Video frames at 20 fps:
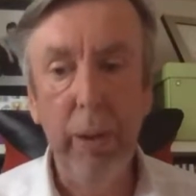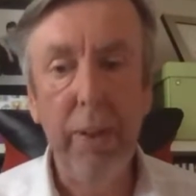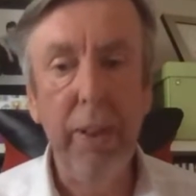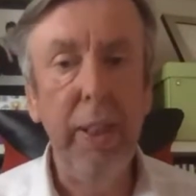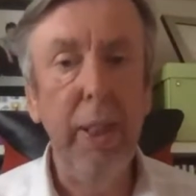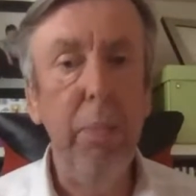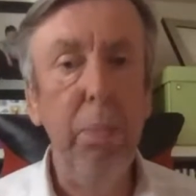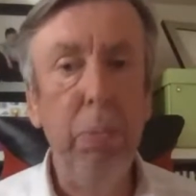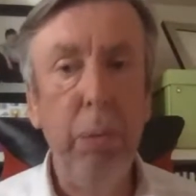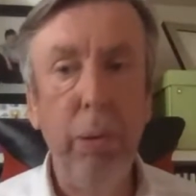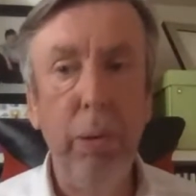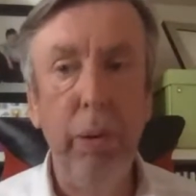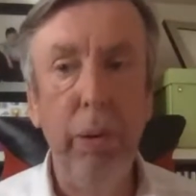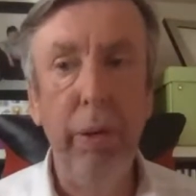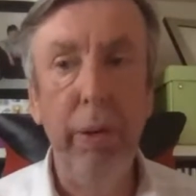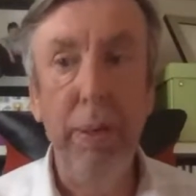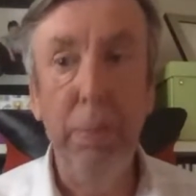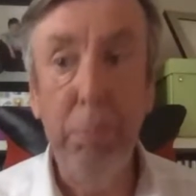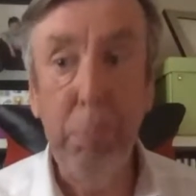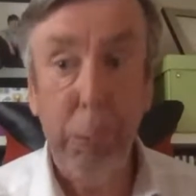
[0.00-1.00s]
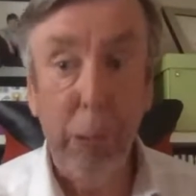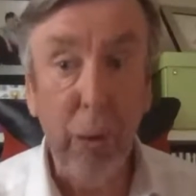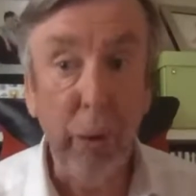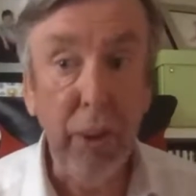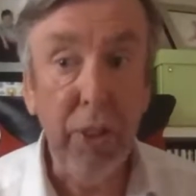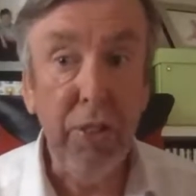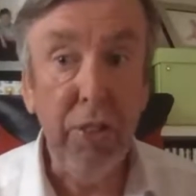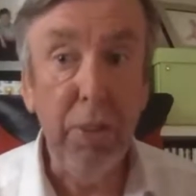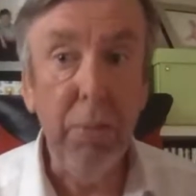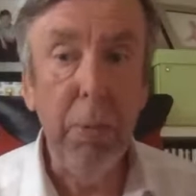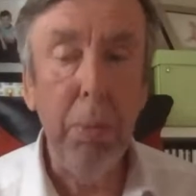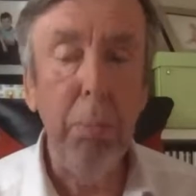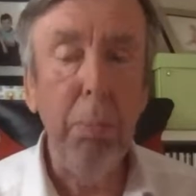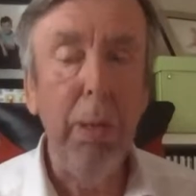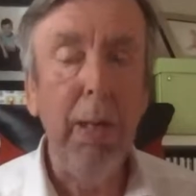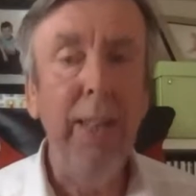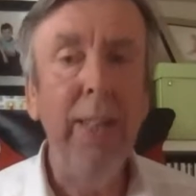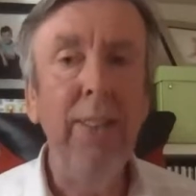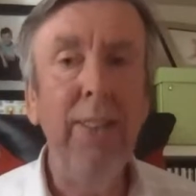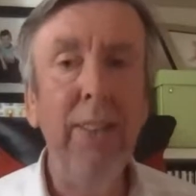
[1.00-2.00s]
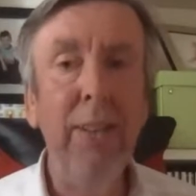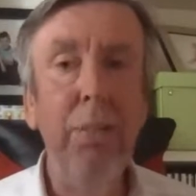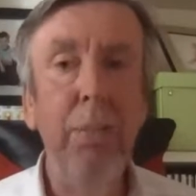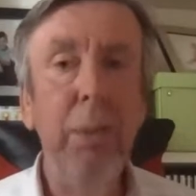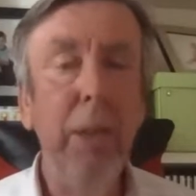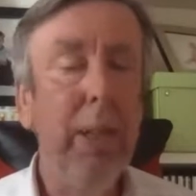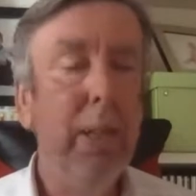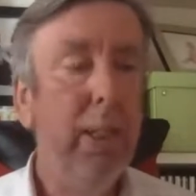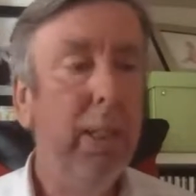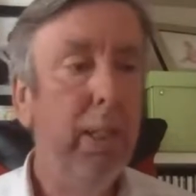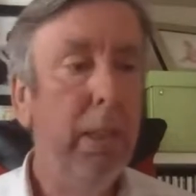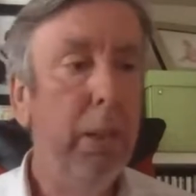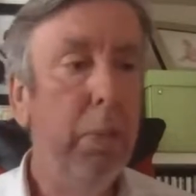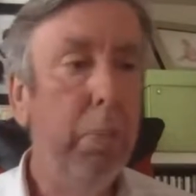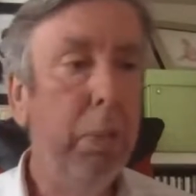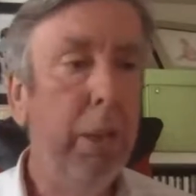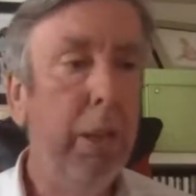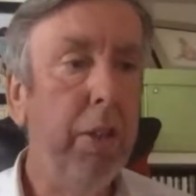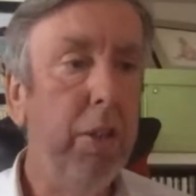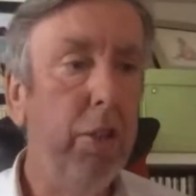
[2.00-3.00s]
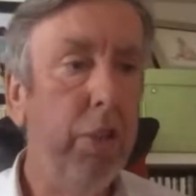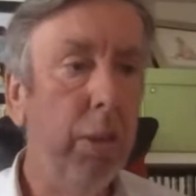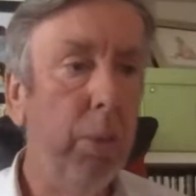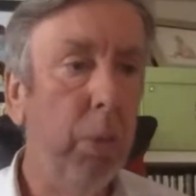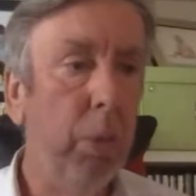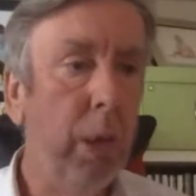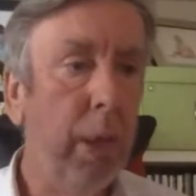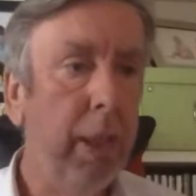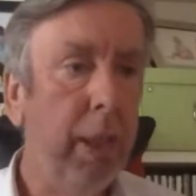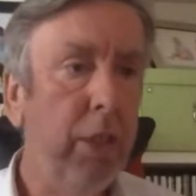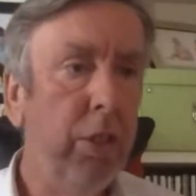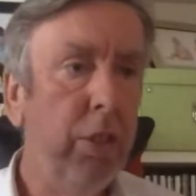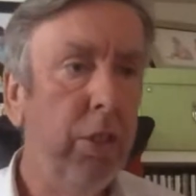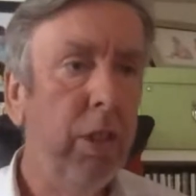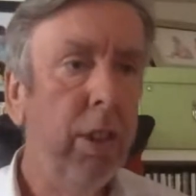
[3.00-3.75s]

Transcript: The employer employs them and pays them the apprenticeship wage,